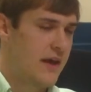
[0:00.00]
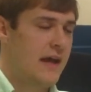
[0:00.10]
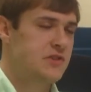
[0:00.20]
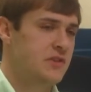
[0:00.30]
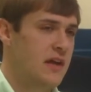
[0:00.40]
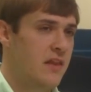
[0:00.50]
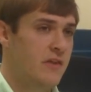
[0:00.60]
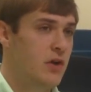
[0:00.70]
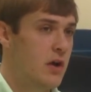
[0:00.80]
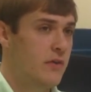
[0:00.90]
actually, now
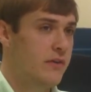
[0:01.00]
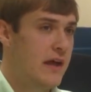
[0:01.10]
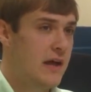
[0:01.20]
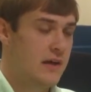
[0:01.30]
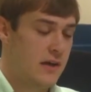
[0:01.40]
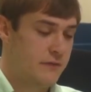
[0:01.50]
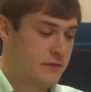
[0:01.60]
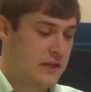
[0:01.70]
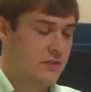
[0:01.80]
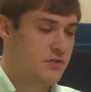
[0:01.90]
that I've gone over that and I've
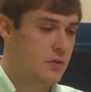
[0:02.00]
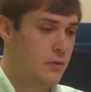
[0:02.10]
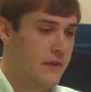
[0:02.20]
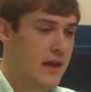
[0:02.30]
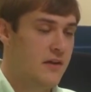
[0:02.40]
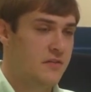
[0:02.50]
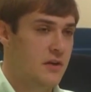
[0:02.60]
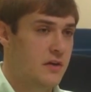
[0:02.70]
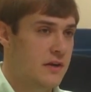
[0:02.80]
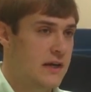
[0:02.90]
eased you on that, is
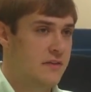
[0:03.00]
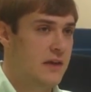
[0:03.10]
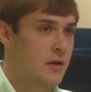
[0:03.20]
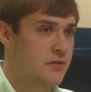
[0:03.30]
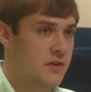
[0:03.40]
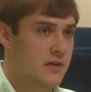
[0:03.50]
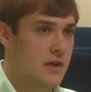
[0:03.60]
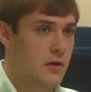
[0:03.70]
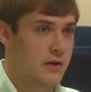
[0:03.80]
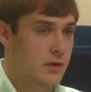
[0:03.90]
there anything else you need
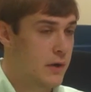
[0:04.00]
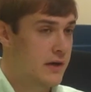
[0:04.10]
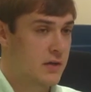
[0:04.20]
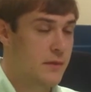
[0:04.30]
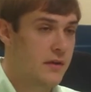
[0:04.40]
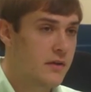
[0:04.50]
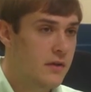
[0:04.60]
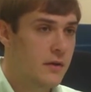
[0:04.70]
to know, or are you ready to commit?